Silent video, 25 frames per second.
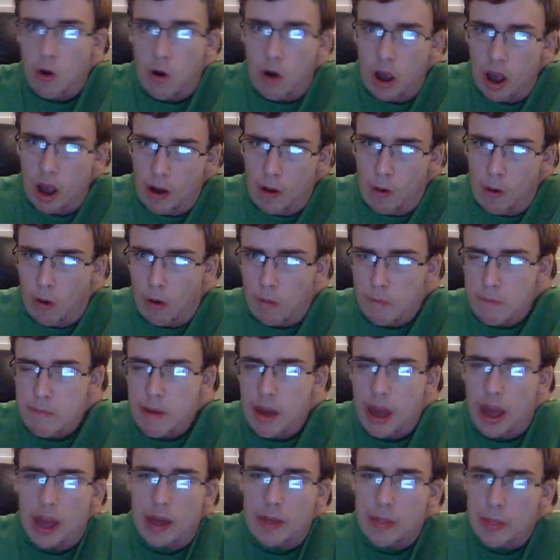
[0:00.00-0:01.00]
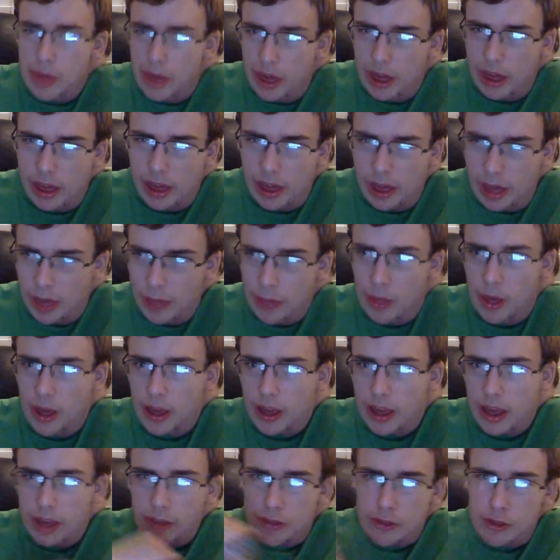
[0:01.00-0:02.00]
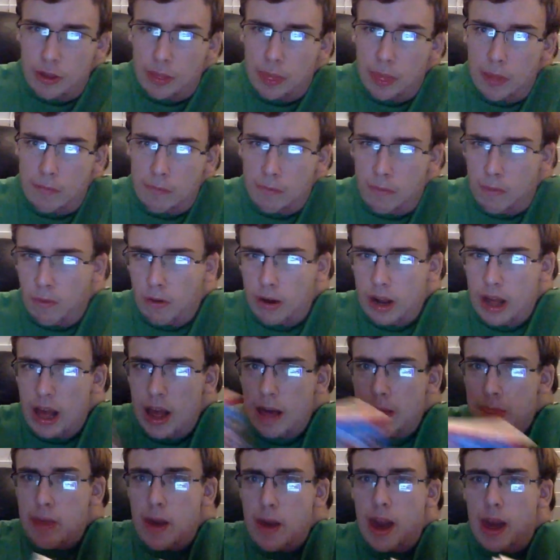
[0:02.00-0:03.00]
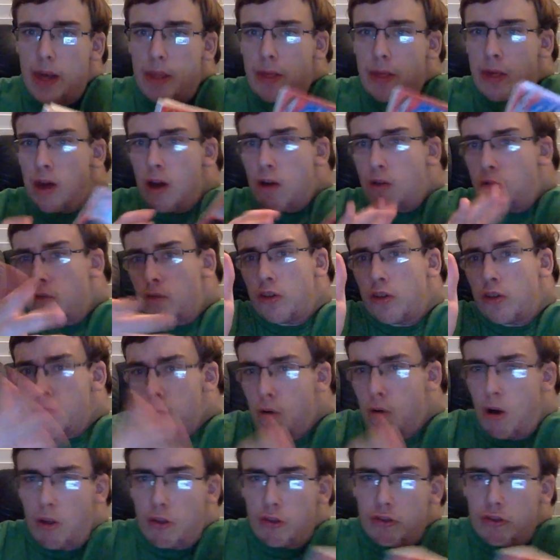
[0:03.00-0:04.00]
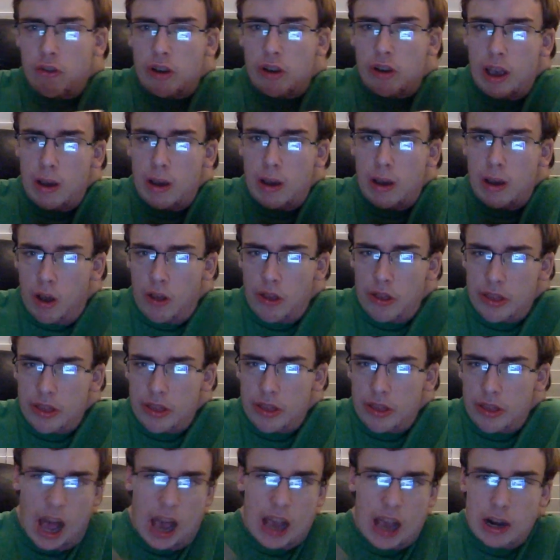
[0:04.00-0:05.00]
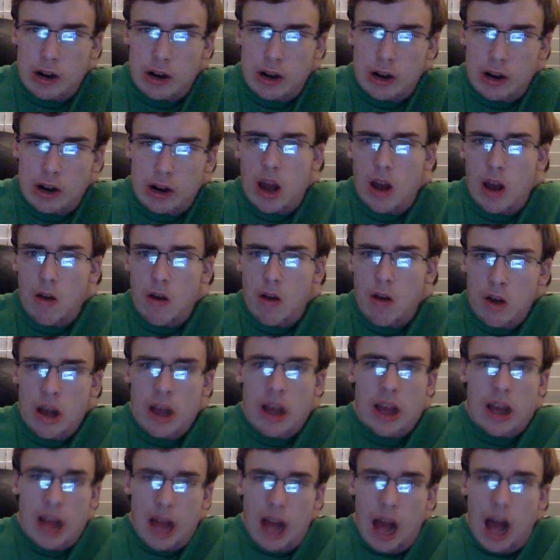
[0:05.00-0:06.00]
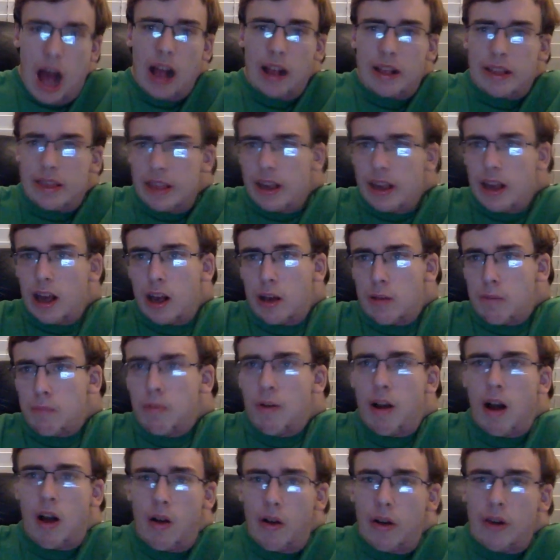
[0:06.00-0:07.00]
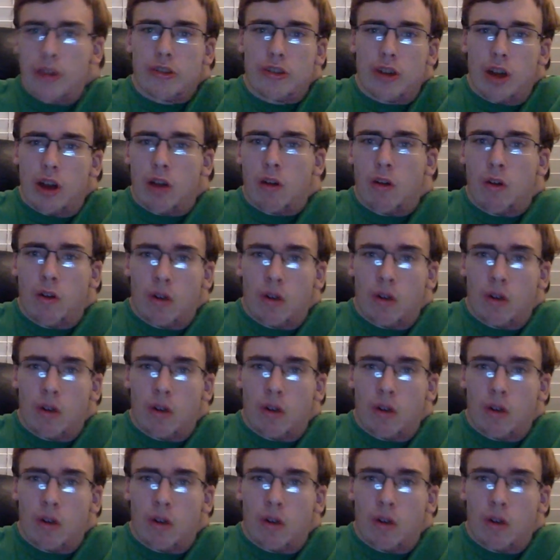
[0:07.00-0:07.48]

Or maybe, if I catch up before that, maybe I'll review all three at once. I don't know. I think I could probably juggle an